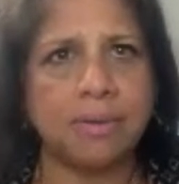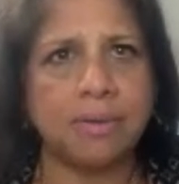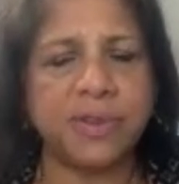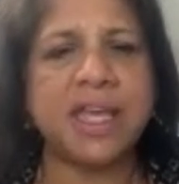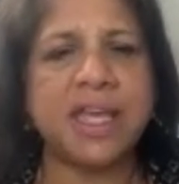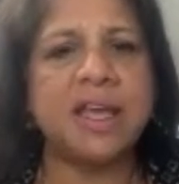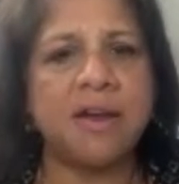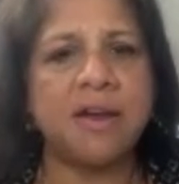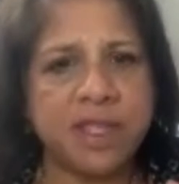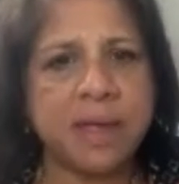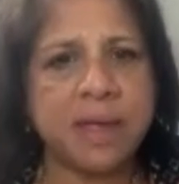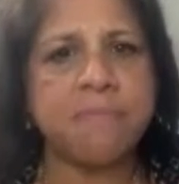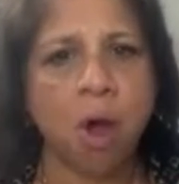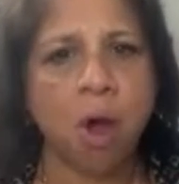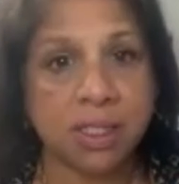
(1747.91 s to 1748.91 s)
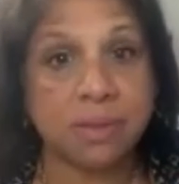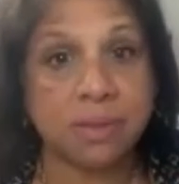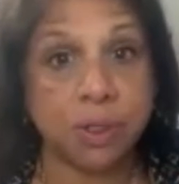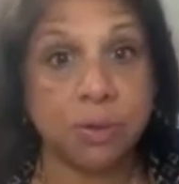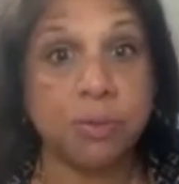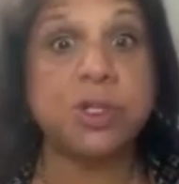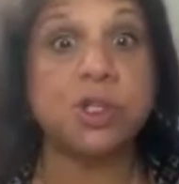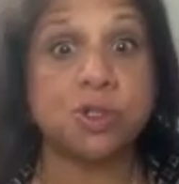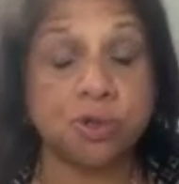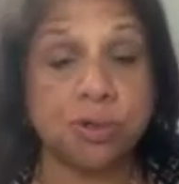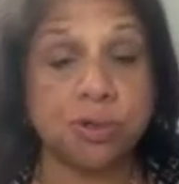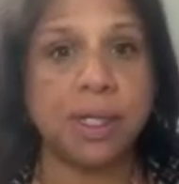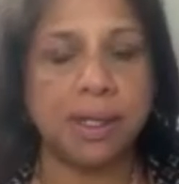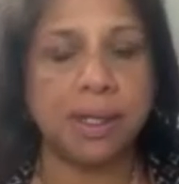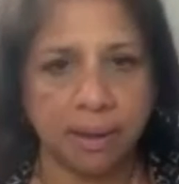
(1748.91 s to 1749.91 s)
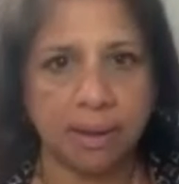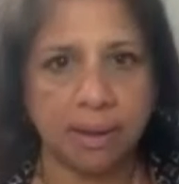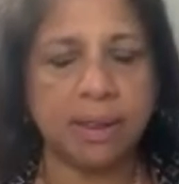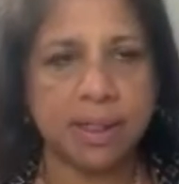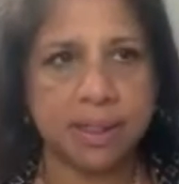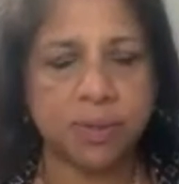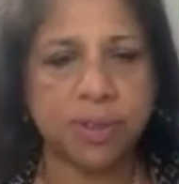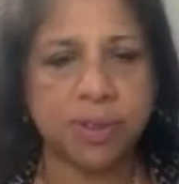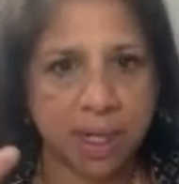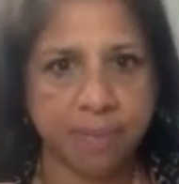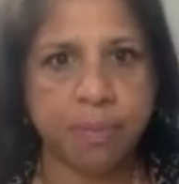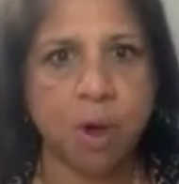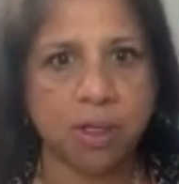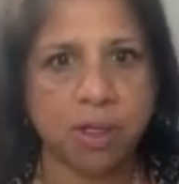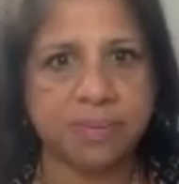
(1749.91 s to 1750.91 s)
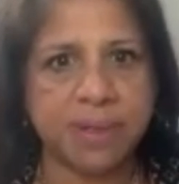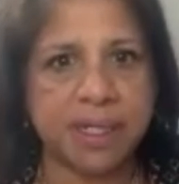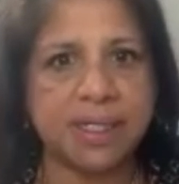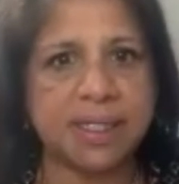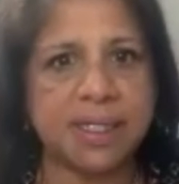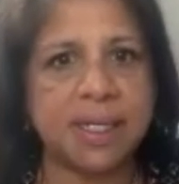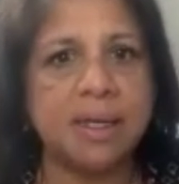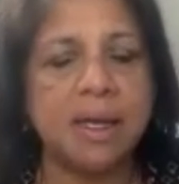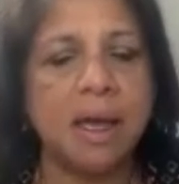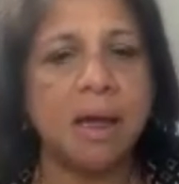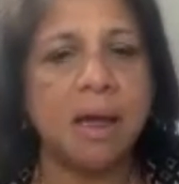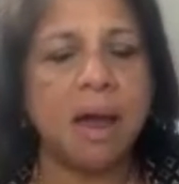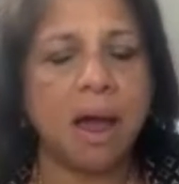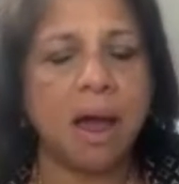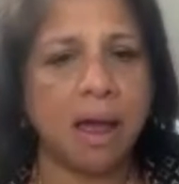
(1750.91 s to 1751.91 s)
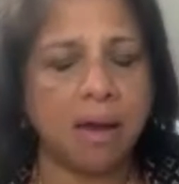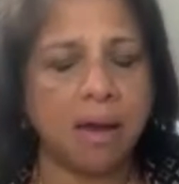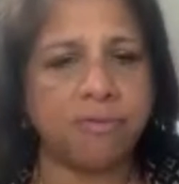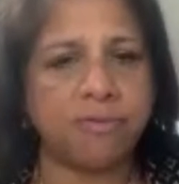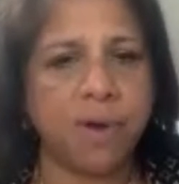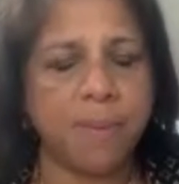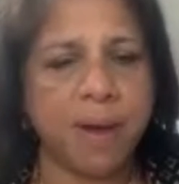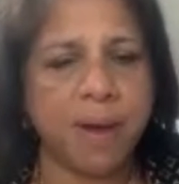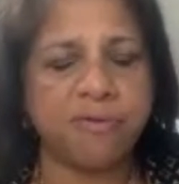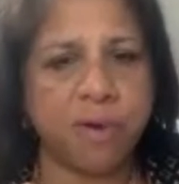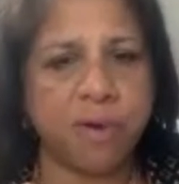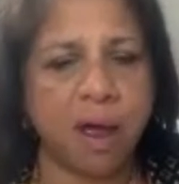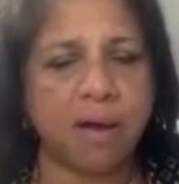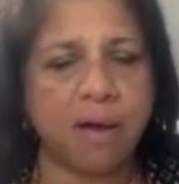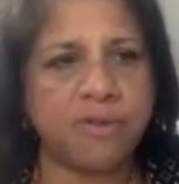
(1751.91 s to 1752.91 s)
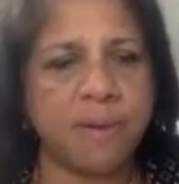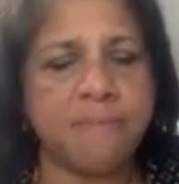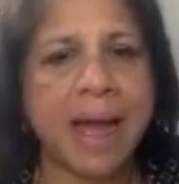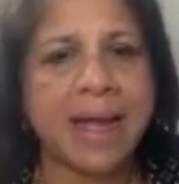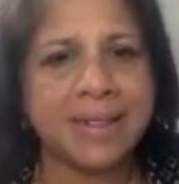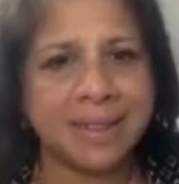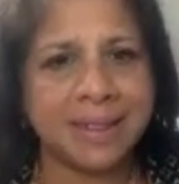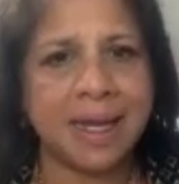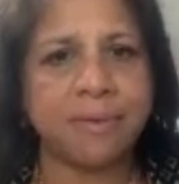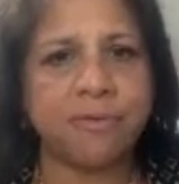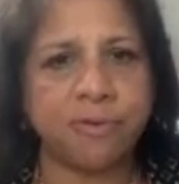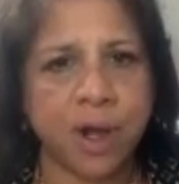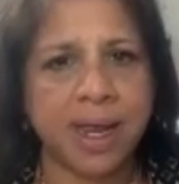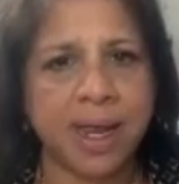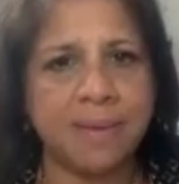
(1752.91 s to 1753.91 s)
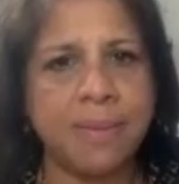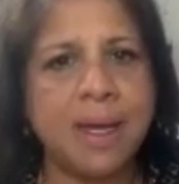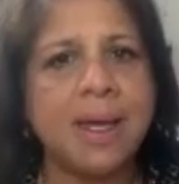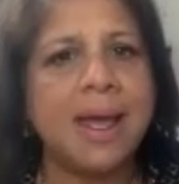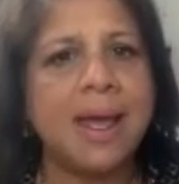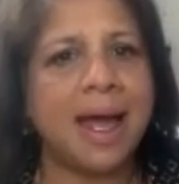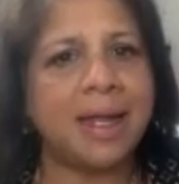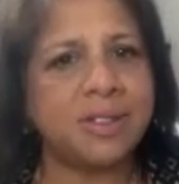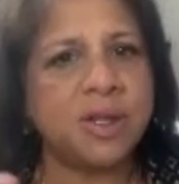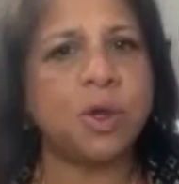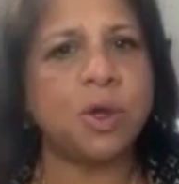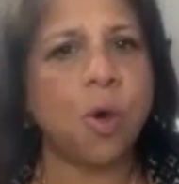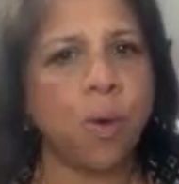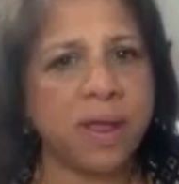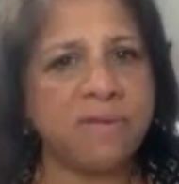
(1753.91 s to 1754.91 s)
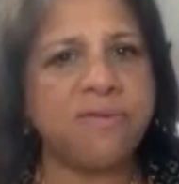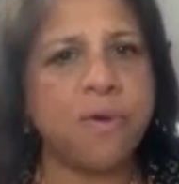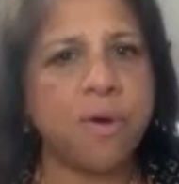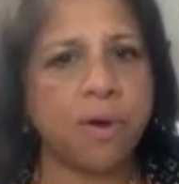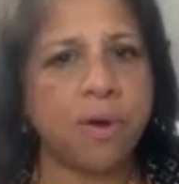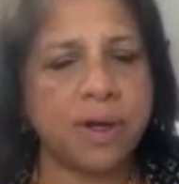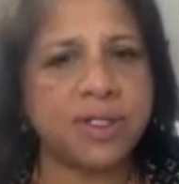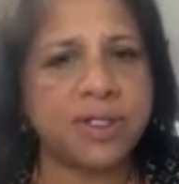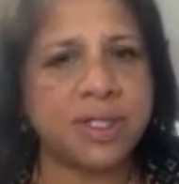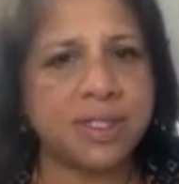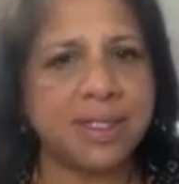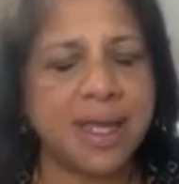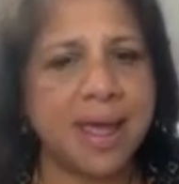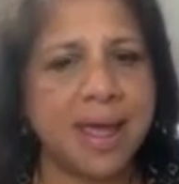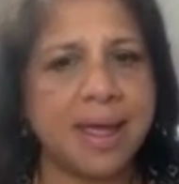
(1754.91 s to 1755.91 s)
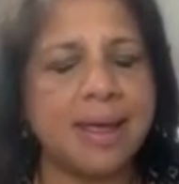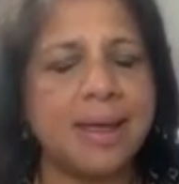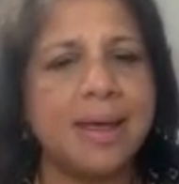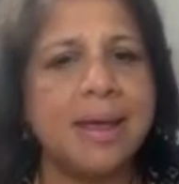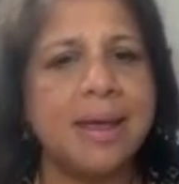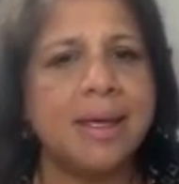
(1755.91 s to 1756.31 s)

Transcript: thinking of the impossible, which truly this was an impossibility uh, from a, of a mindset frame, and to going forward to say,